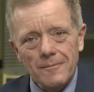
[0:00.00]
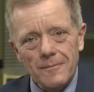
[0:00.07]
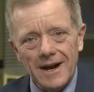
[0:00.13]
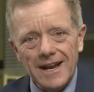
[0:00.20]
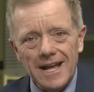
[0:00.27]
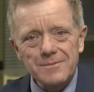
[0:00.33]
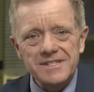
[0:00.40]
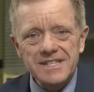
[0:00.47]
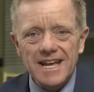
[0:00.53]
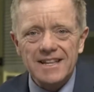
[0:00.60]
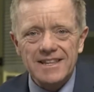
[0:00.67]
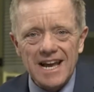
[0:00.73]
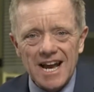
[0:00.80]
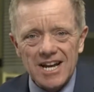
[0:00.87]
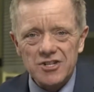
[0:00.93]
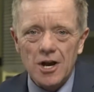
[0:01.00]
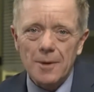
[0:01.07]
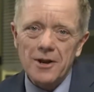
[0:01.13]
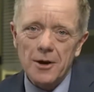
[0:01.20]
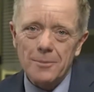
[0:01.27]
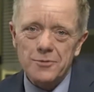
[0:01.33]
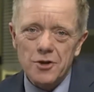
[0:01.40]
my name's Nick Dash.
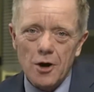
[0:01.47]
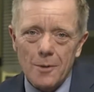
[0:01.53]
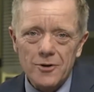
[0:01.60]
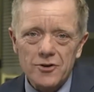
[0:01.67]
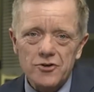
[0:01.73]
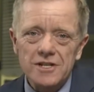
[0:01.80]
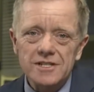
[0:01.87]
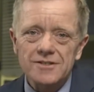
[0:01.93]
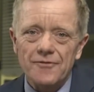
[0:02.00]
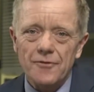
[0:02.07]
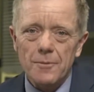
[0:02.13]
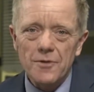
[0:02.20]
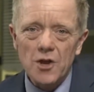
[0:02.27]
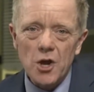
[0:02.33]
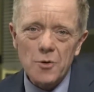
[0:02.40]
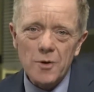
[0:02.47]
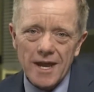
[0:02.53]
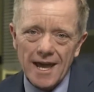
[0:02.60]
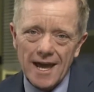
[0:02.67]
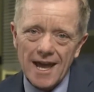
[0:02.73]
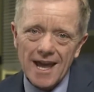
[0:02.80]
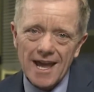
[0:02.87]
I'm an optometrist from the
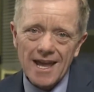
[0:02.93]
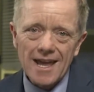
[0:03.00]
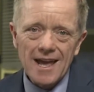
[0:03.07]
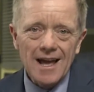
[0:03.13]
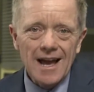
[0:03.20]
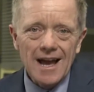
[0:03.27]
UK,